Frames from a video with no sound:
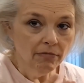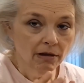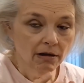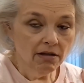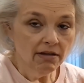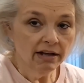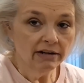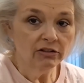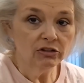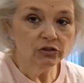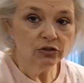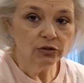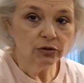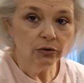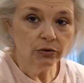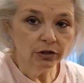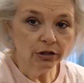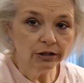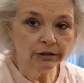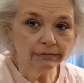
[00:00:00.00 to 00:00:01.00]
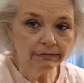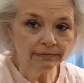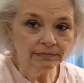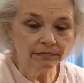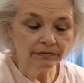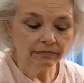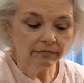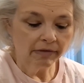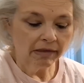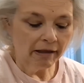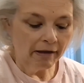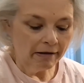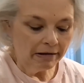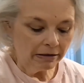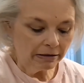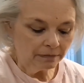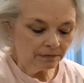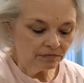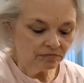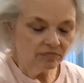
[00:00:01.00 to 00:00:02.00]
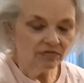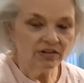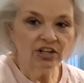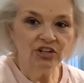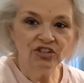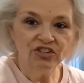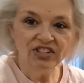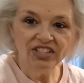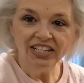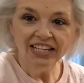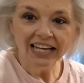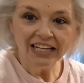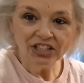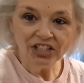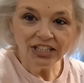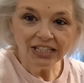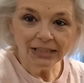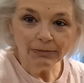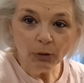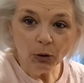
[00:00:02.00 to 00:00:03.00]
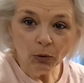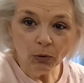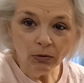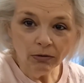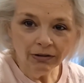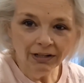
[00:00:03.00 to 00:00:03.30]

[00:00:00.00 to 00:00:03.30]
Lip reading: That is so good. Did you see that cheese pull?